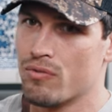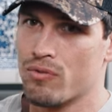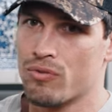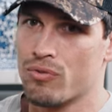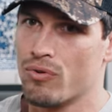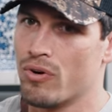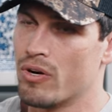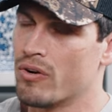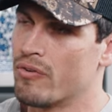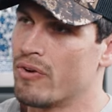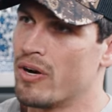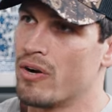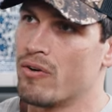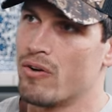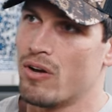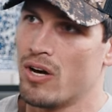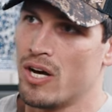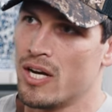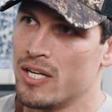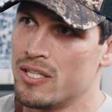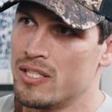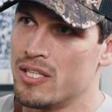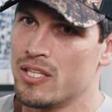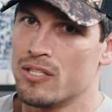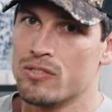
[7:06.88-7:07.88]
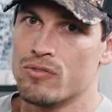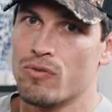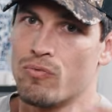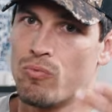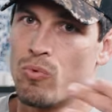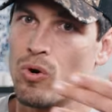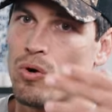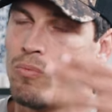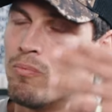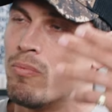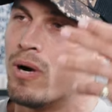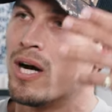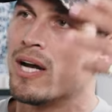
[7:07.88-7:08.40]
throwing around ideas of
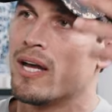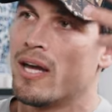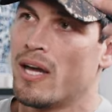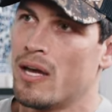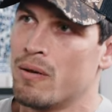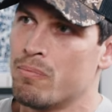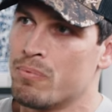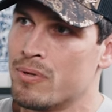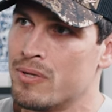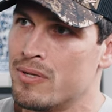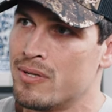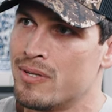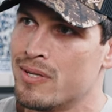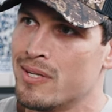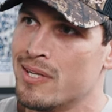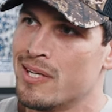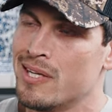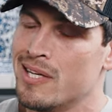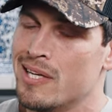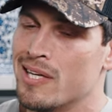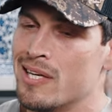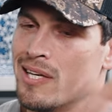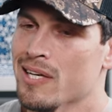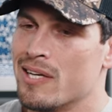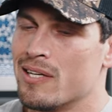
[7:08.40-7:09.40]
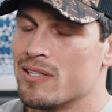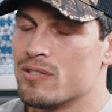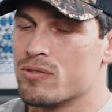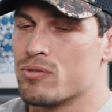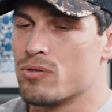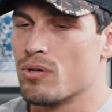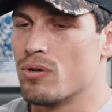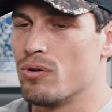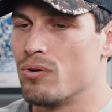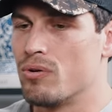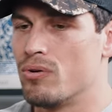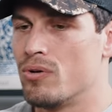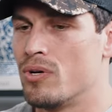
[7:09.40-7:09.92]
what might happen?
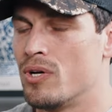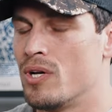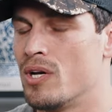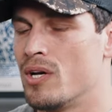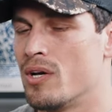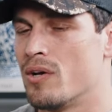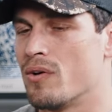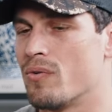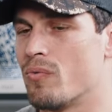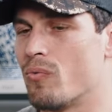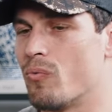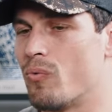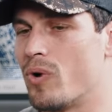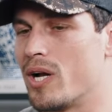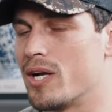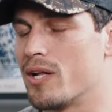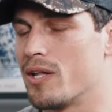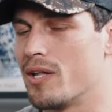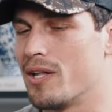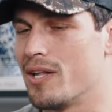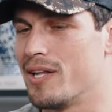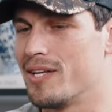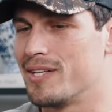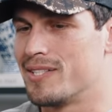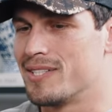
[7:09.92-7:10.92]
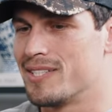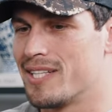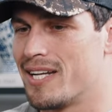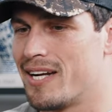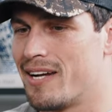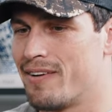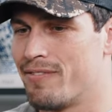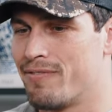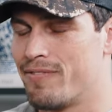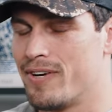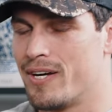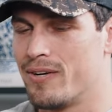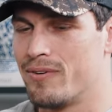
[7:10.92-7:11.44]
So one of the things that
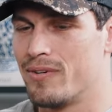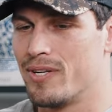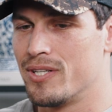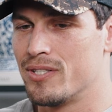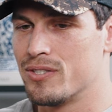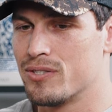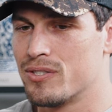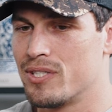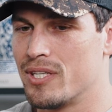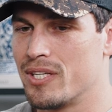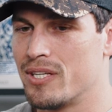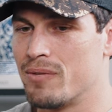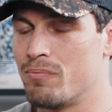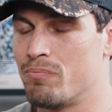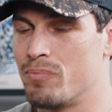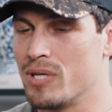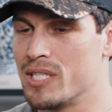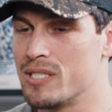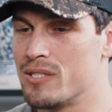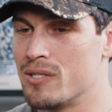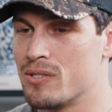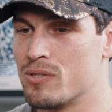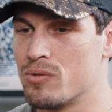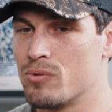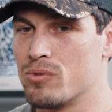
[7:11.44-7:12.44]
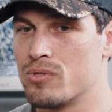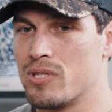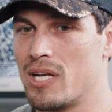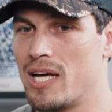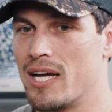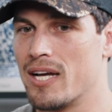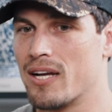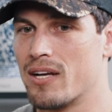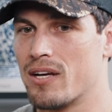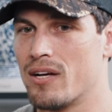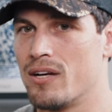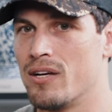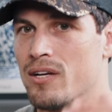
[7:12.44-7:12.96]
I found interesting in business was
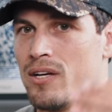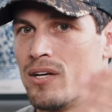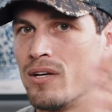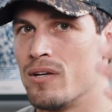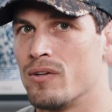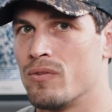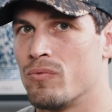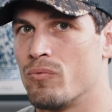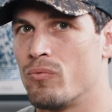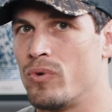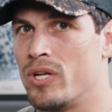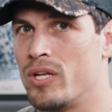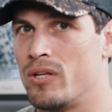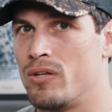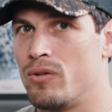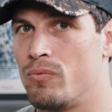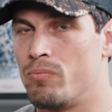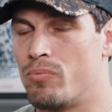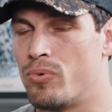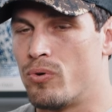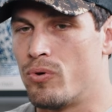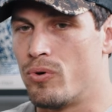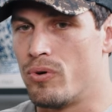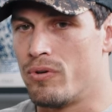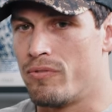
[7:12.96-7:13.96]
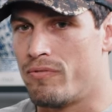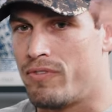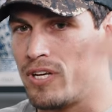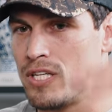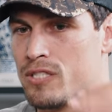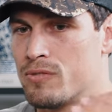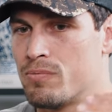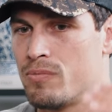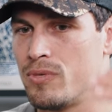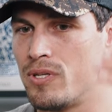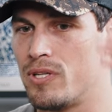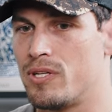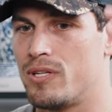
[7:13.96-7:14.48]
like when you bought
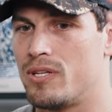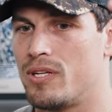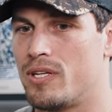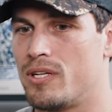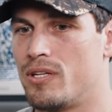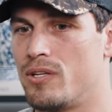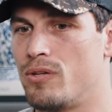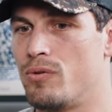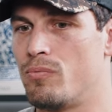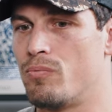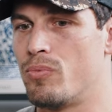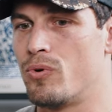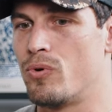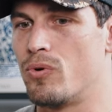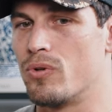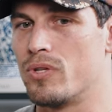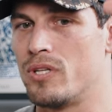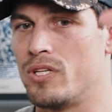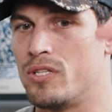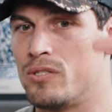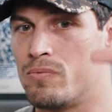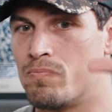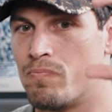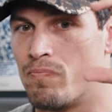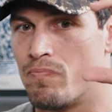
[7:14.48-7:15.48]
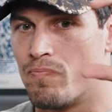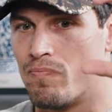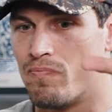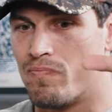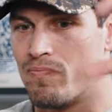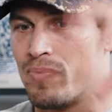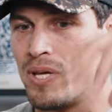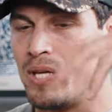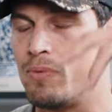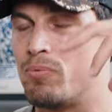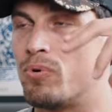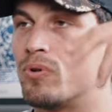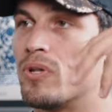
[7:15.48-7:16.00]
investment in and you bought these
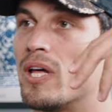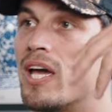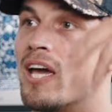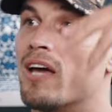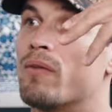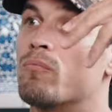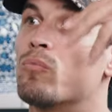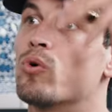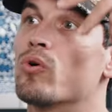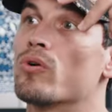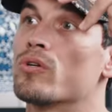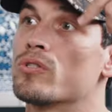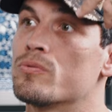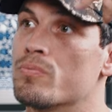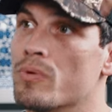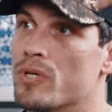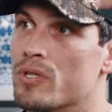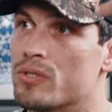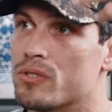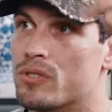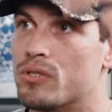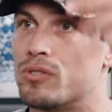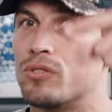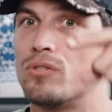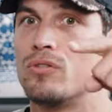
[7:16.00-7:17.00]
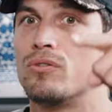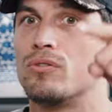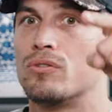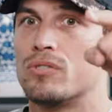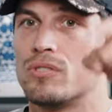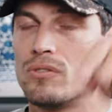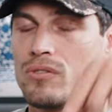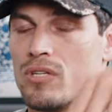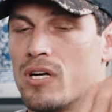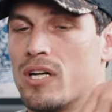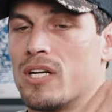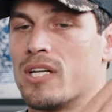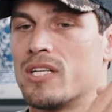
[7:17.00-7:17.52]
people that had more experience than you
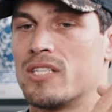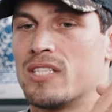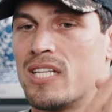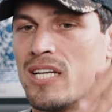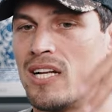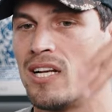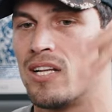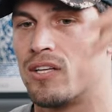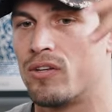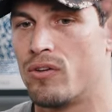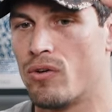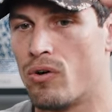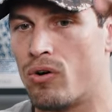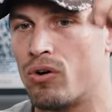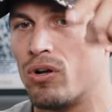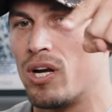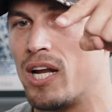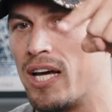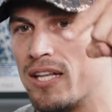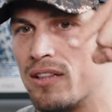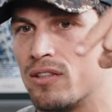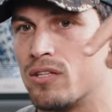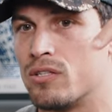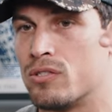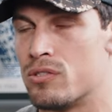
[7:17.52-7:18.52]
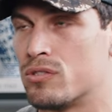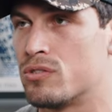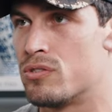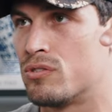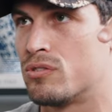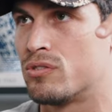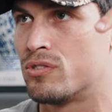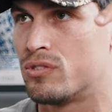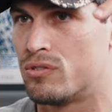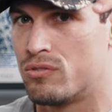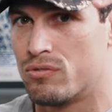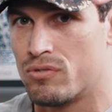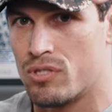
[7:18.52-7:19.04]
kind of telling you, oh like
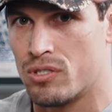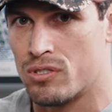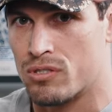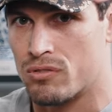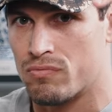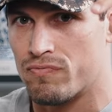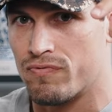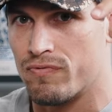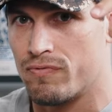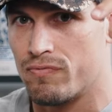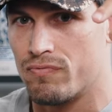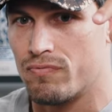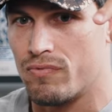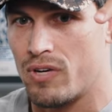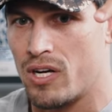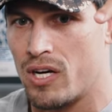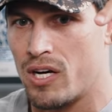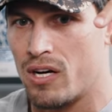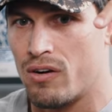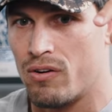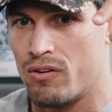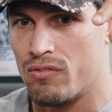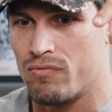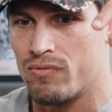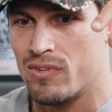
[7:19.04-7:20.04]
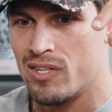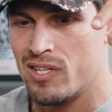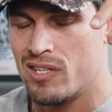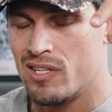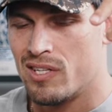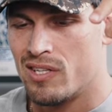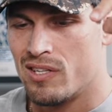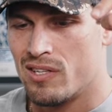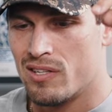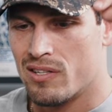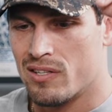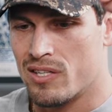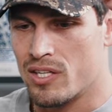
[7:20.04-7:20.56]
this this uh,
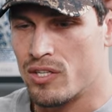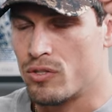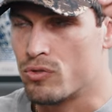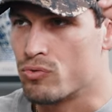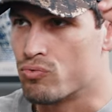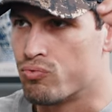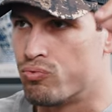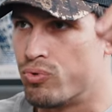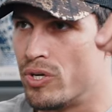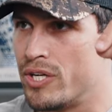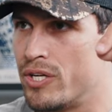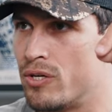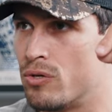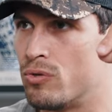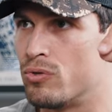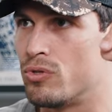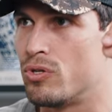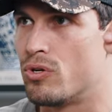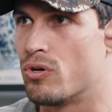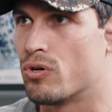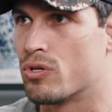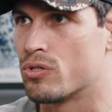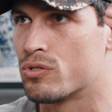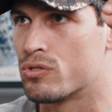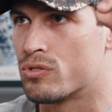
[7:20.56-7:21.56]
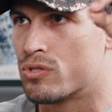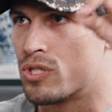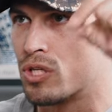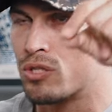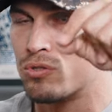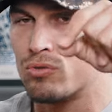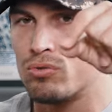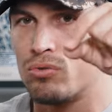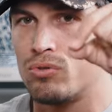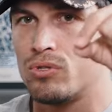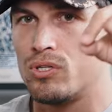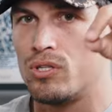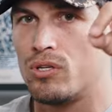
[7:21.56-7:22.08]
thing is real, you gotta
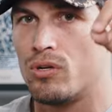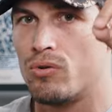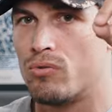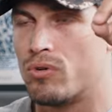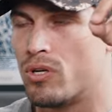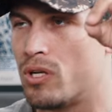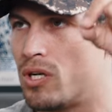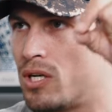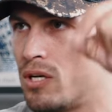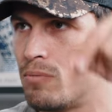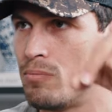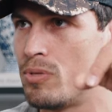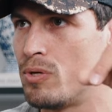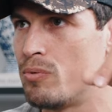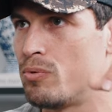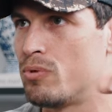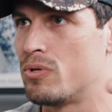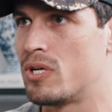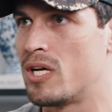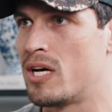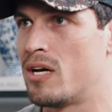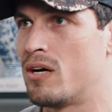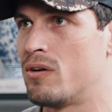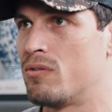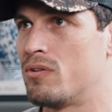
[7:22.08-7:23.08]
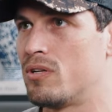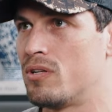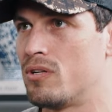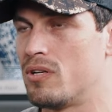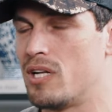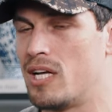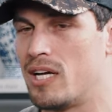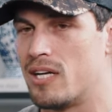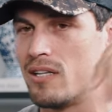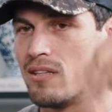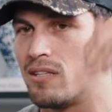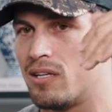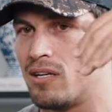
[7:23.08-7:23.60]
stick to it and you don't wanna let people down and
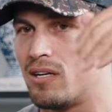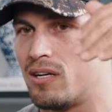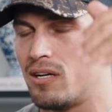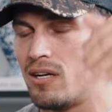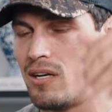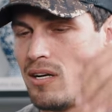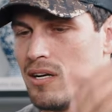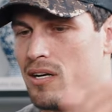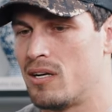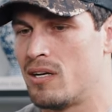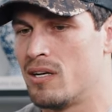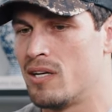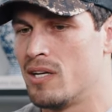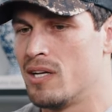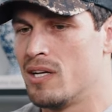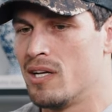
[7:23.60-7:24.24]
like da da da da